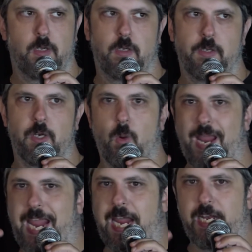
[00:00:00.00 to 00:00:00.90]

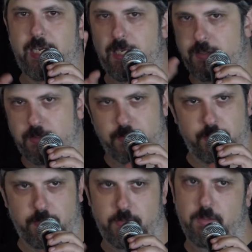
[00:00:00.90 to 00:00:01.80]
80s
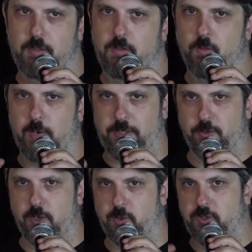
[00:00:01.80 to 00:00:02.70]

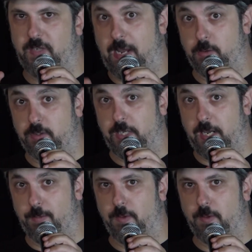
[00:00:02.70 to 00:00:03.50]
retro soundscape,